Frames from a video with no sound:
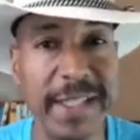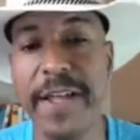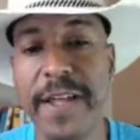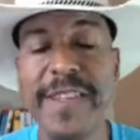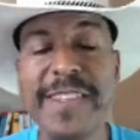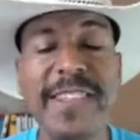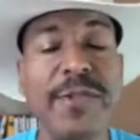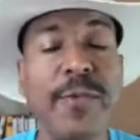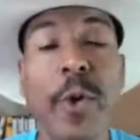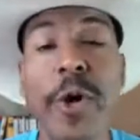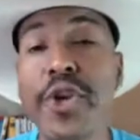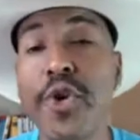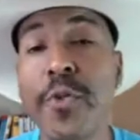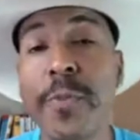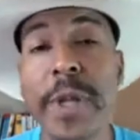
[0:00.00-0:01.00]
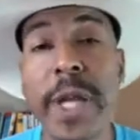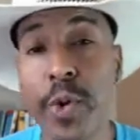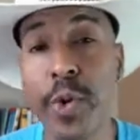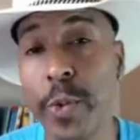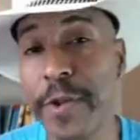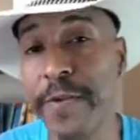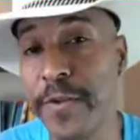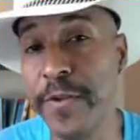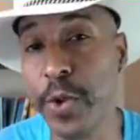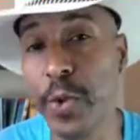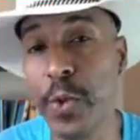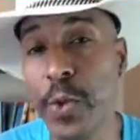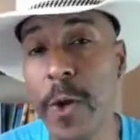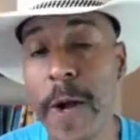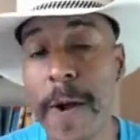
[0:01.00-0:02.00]
This is where you'll be able to
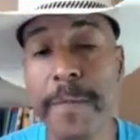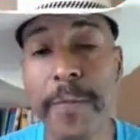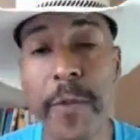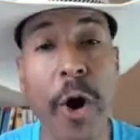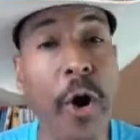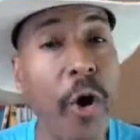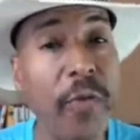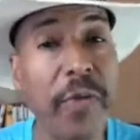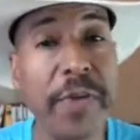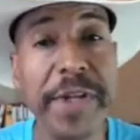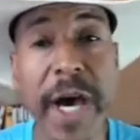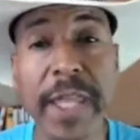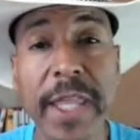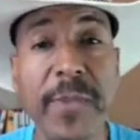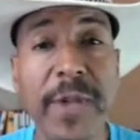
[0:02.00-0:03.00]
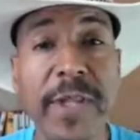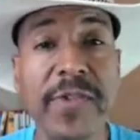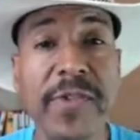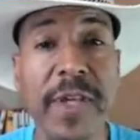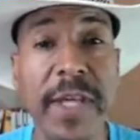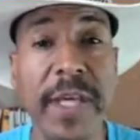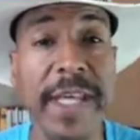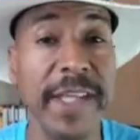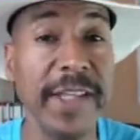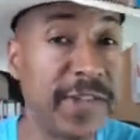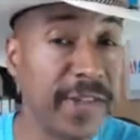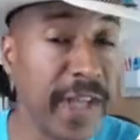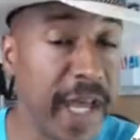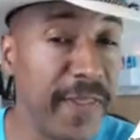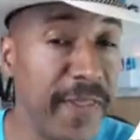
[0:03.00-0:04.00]
review all the documents,
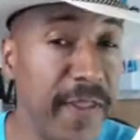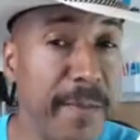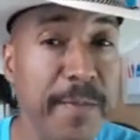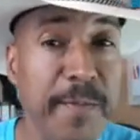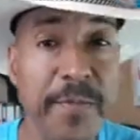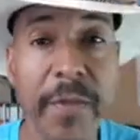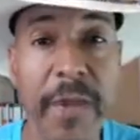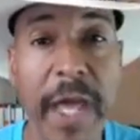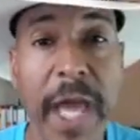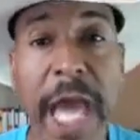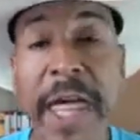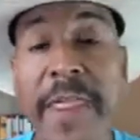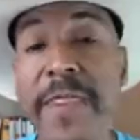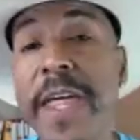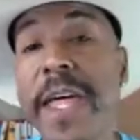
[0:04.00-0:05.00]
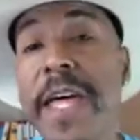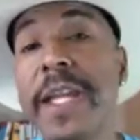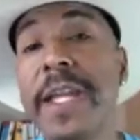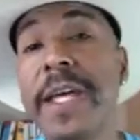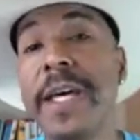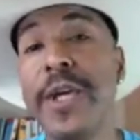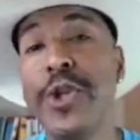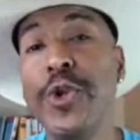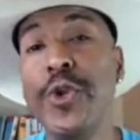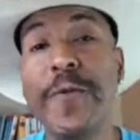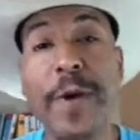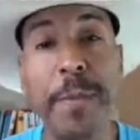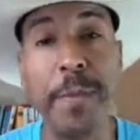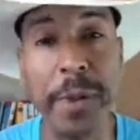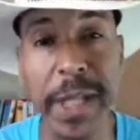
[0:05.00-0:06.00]
sign them, and then you've
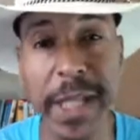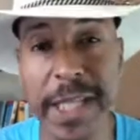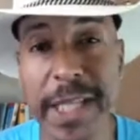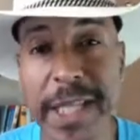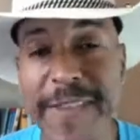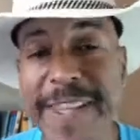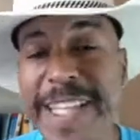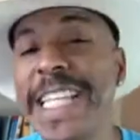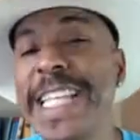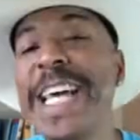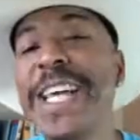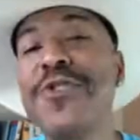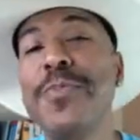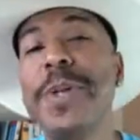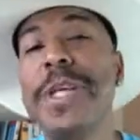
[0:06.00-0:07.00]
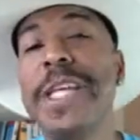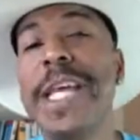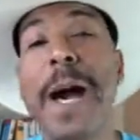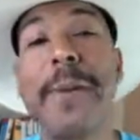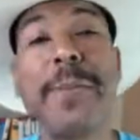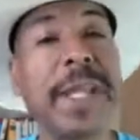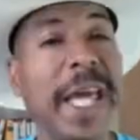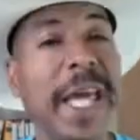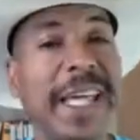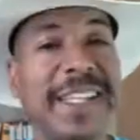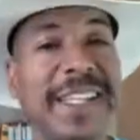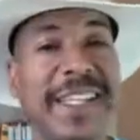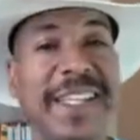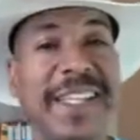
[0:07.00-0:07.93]
completed the eXp application.